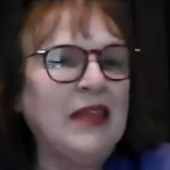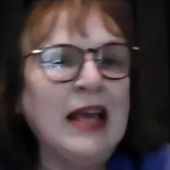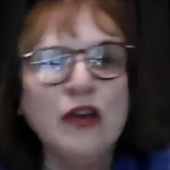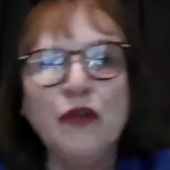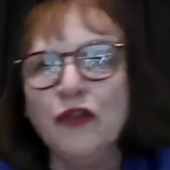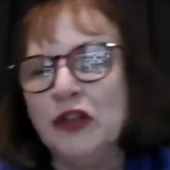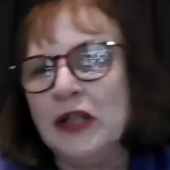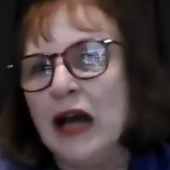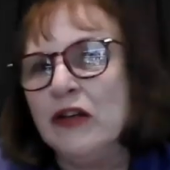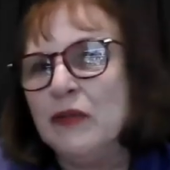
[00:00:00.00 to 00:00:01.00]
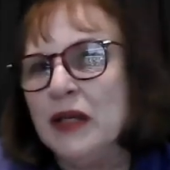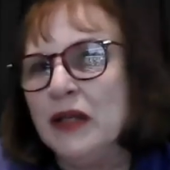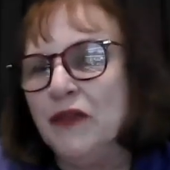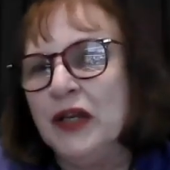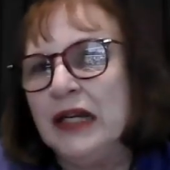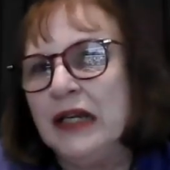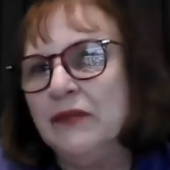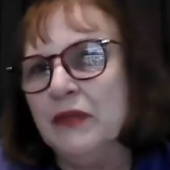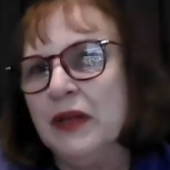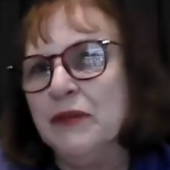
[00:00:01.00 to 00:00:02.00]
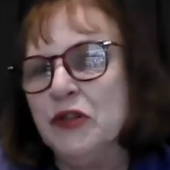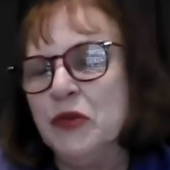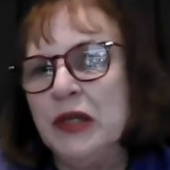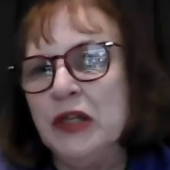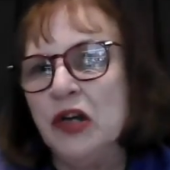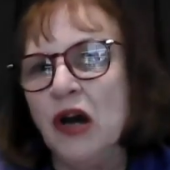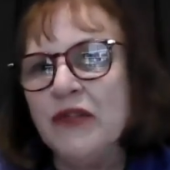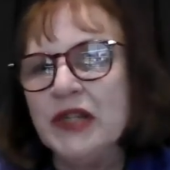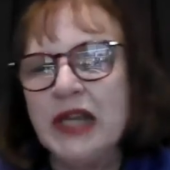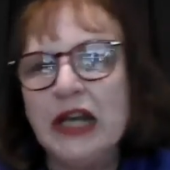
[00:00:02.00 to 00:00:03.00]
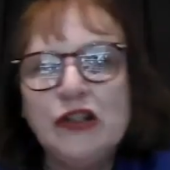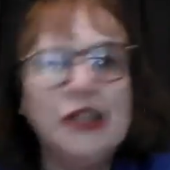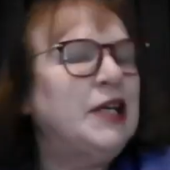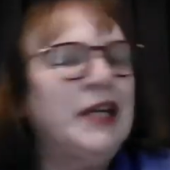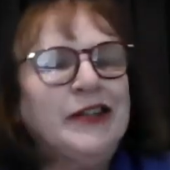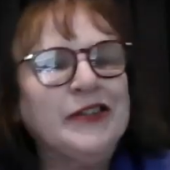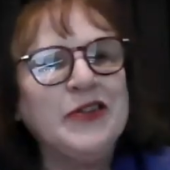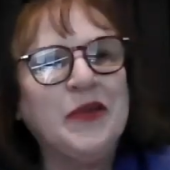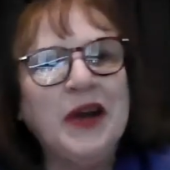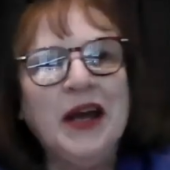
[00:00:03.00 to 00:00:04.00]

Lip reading: thank you for allowing me to fit it in between the conversation here. So